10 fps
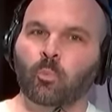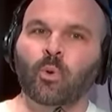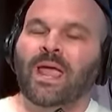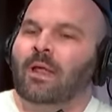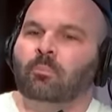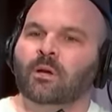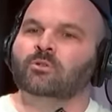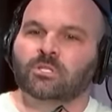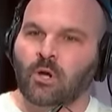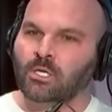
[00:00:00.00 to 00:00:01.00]
We had
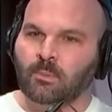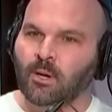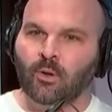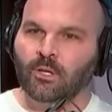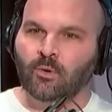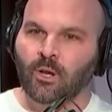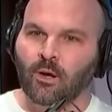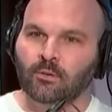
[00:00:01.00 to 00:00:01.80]
beers and talked about Oli Udoh.